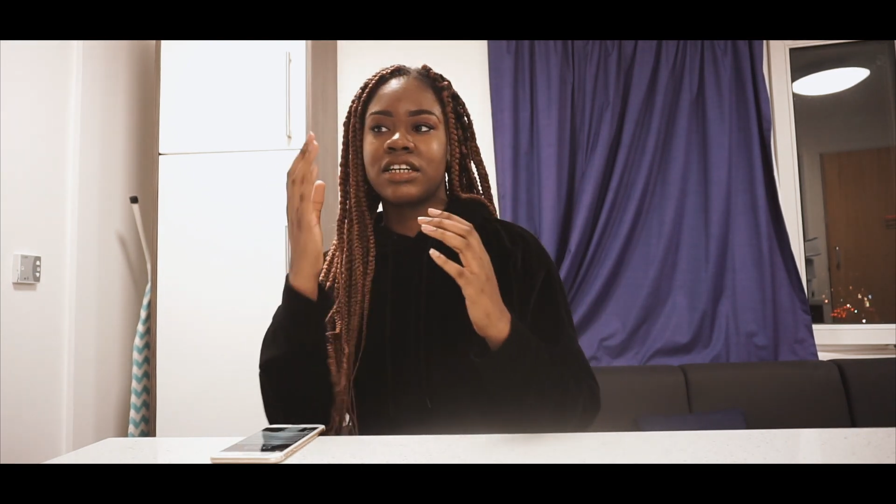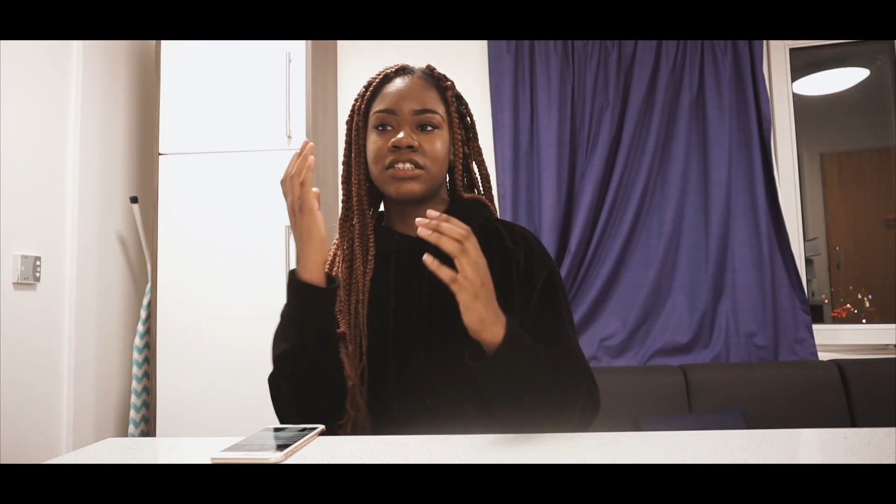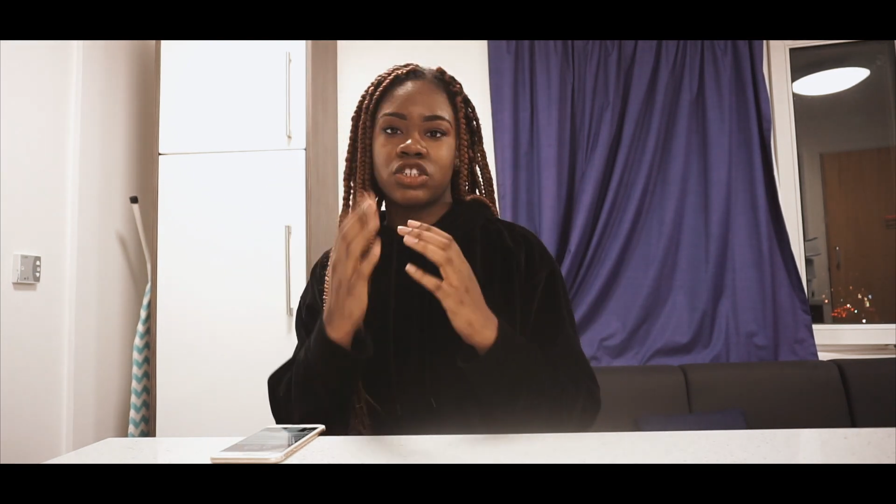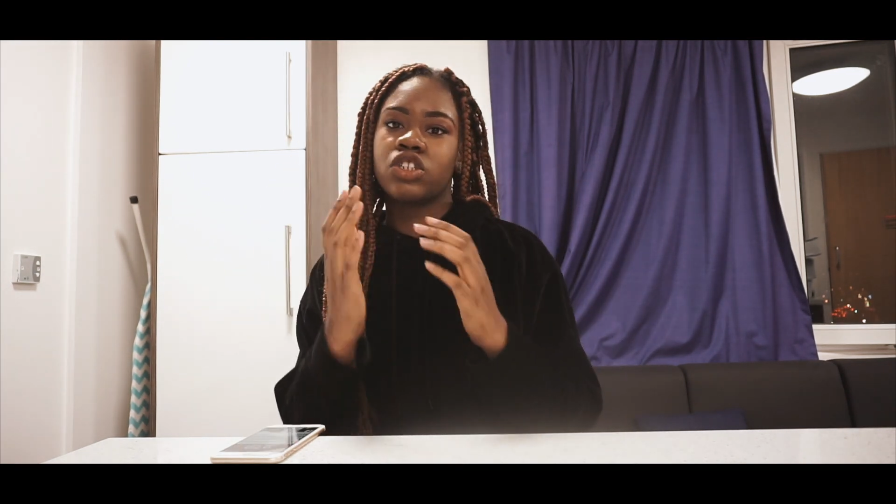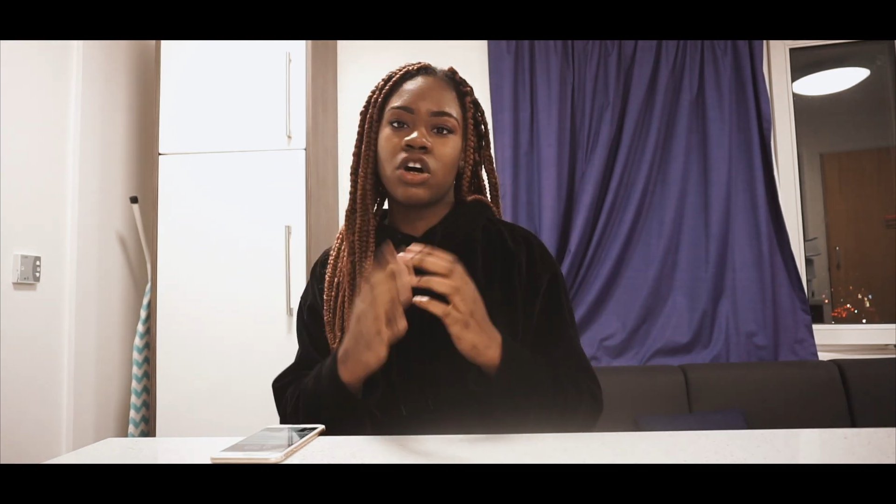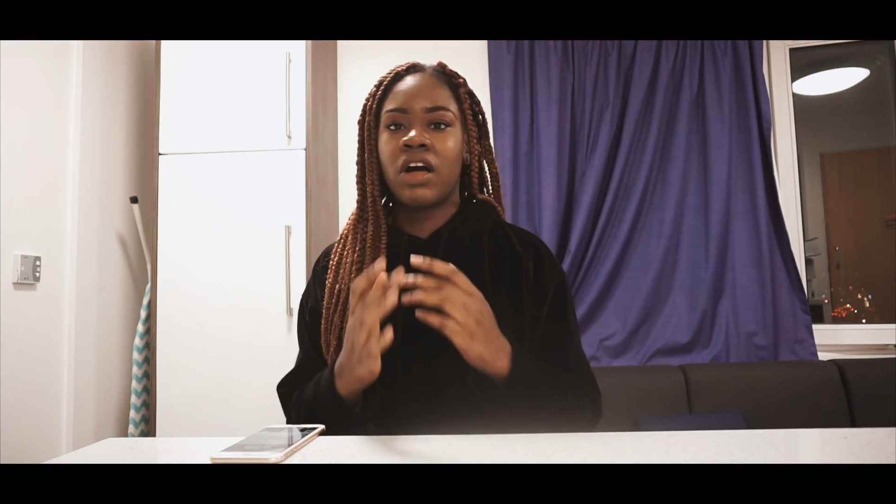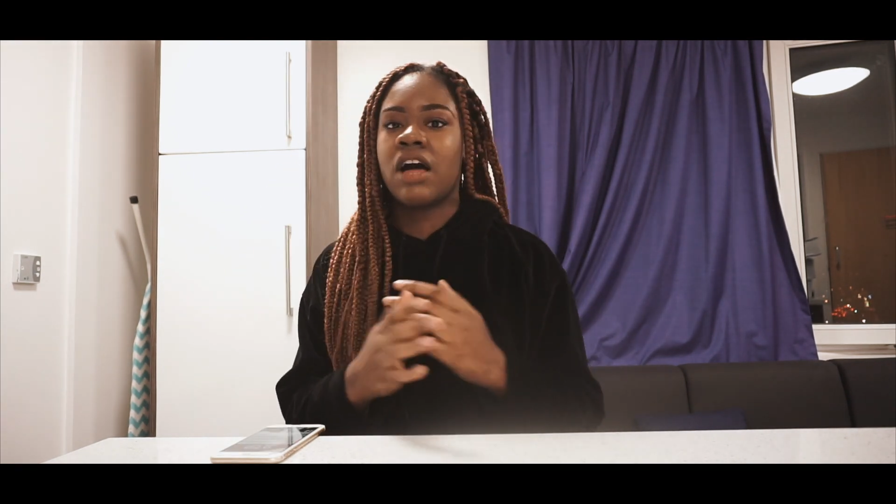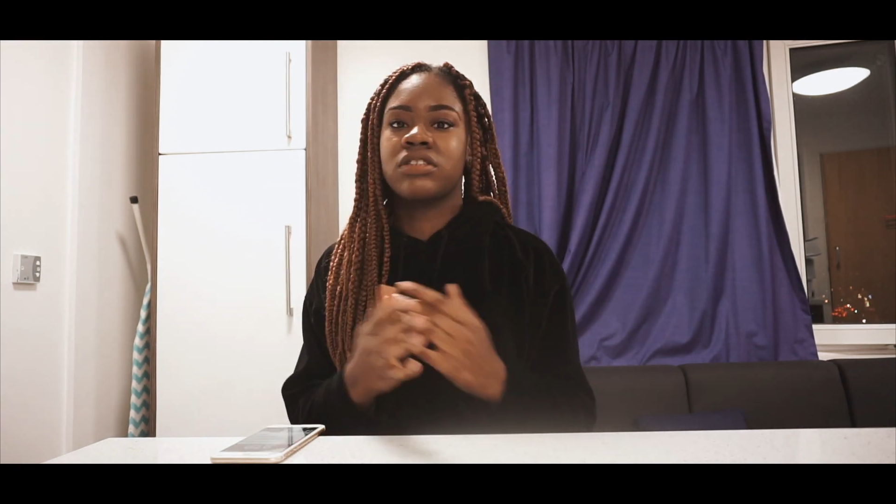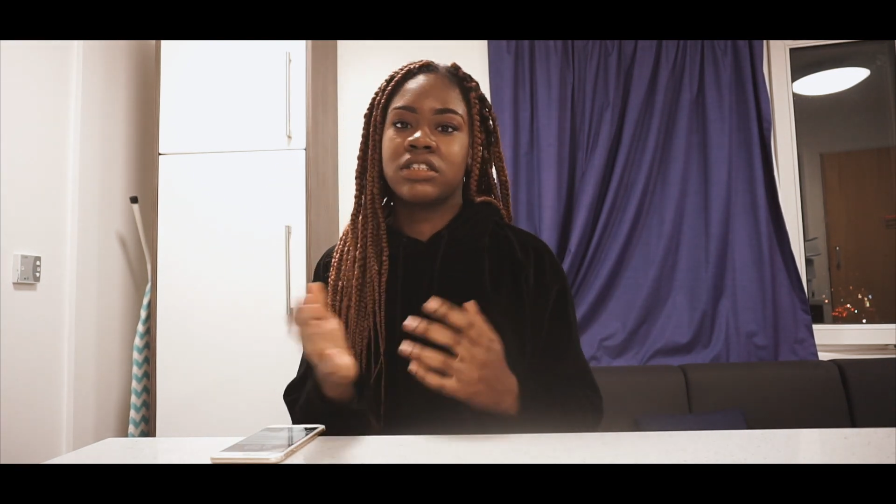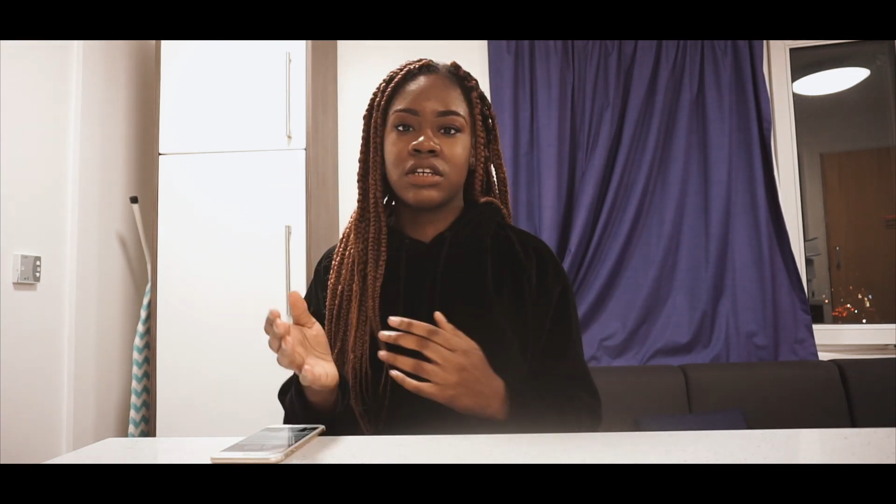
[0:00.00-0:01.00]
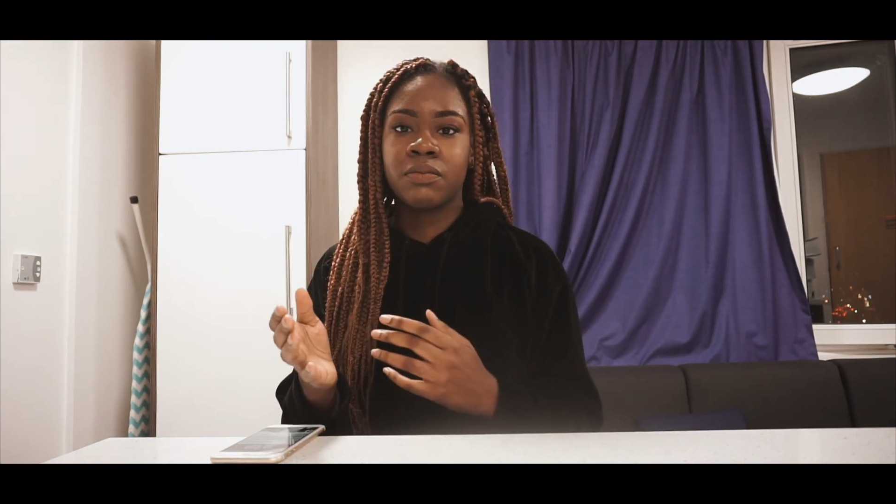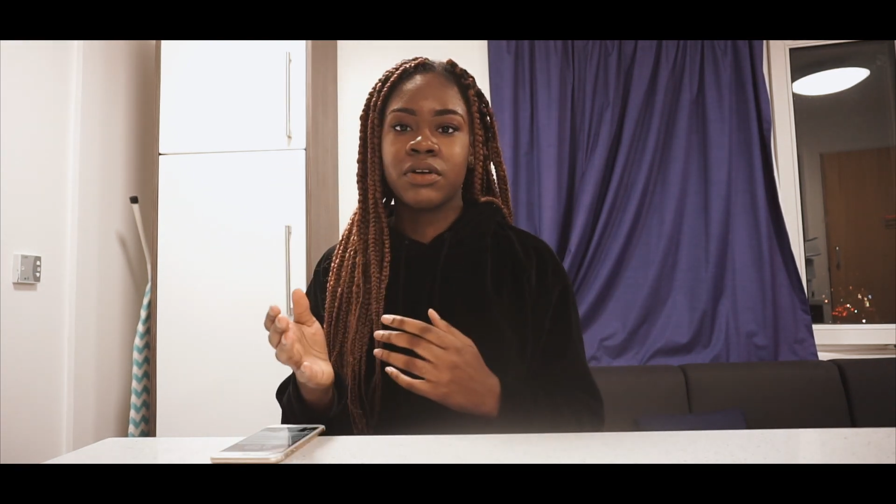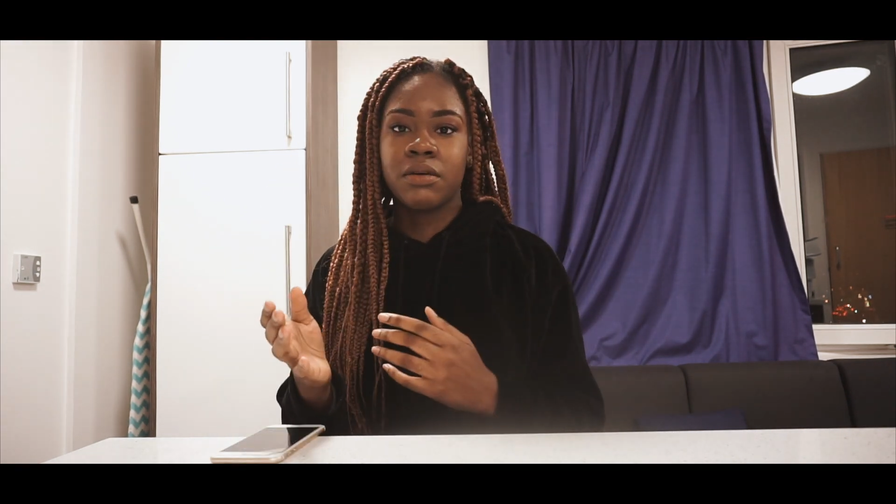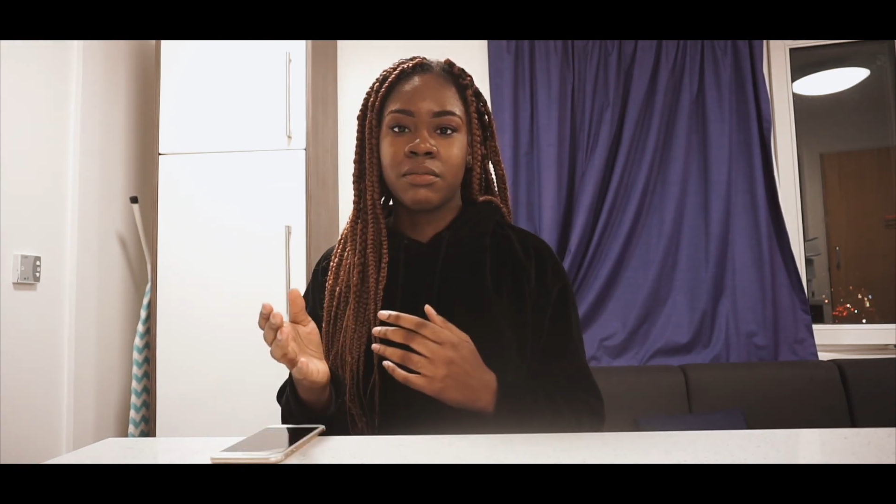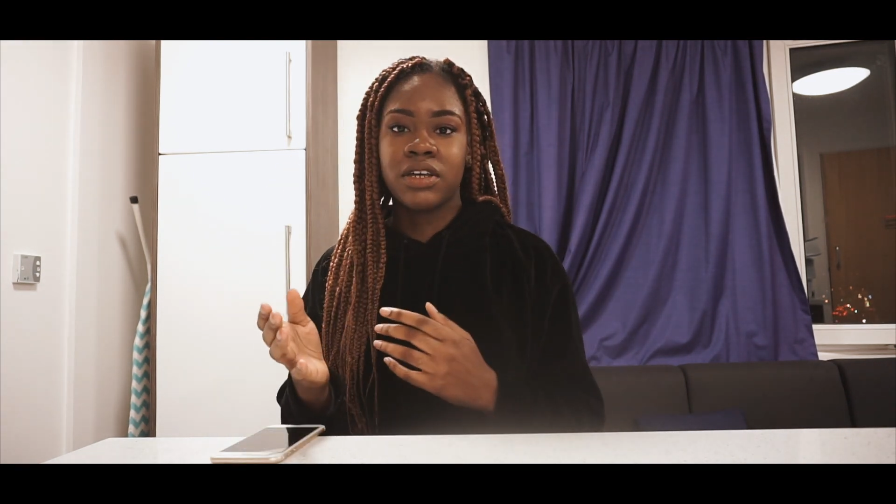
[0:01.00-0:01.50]
to just call out sleep,
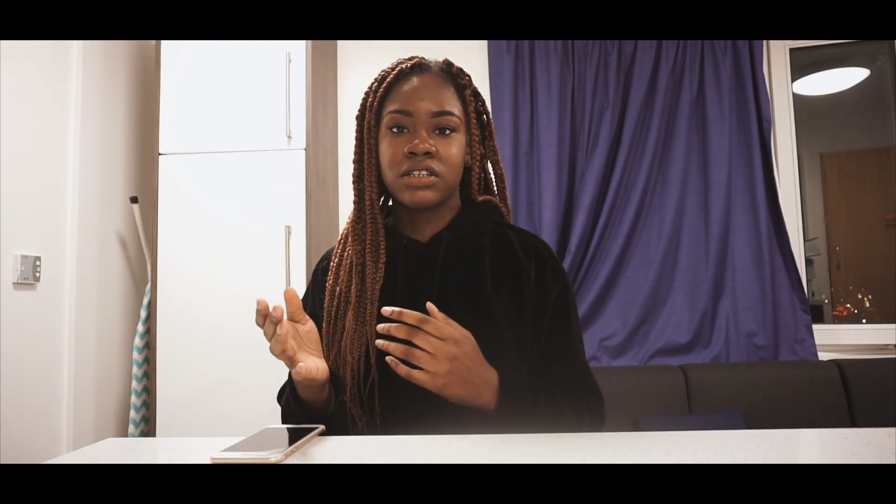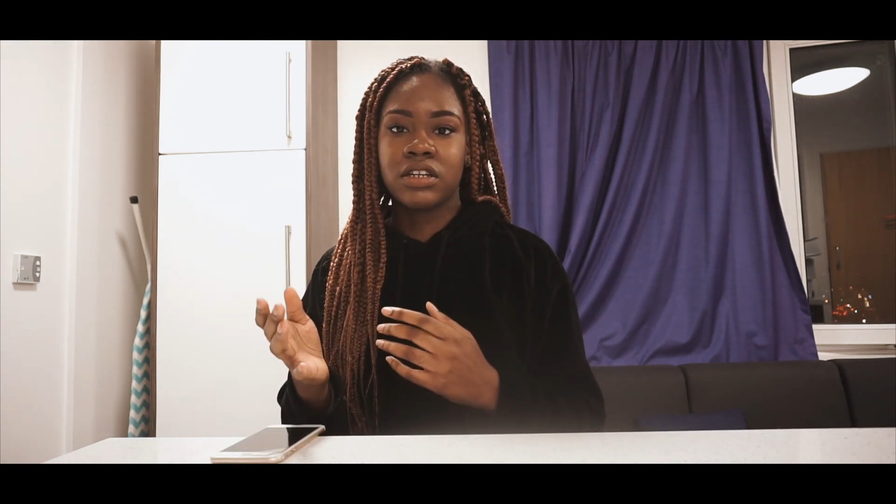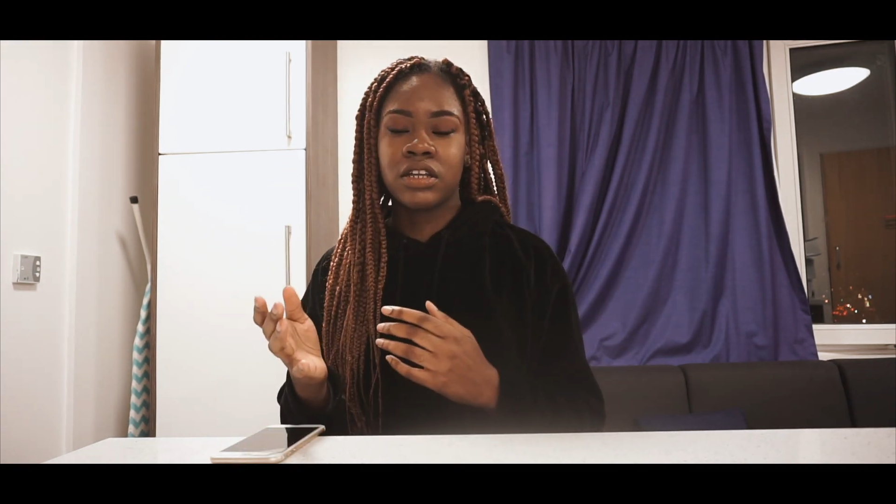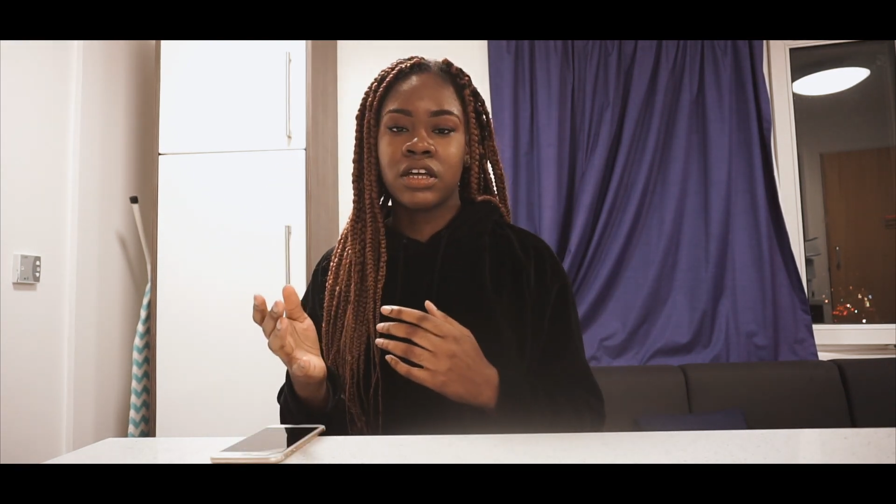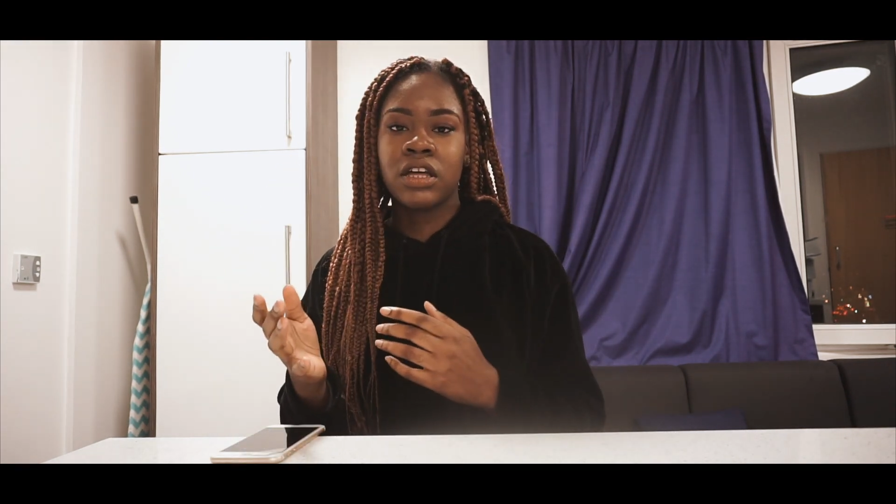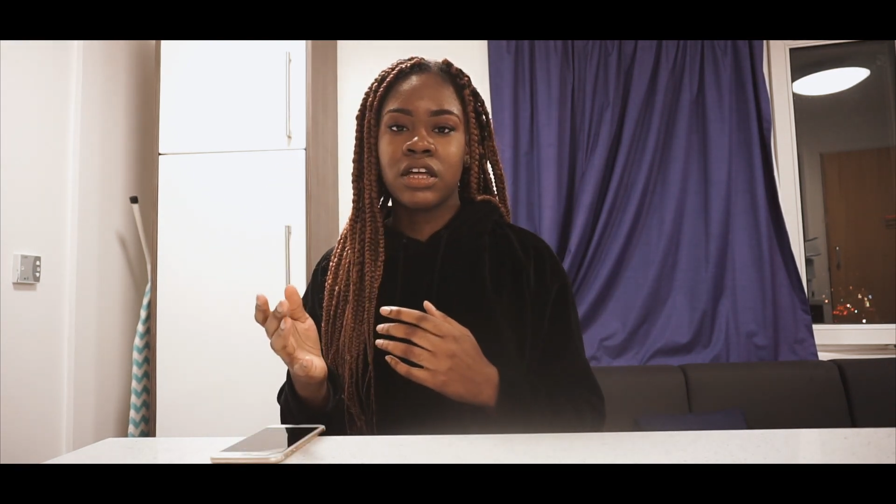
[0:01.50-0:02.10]
basically.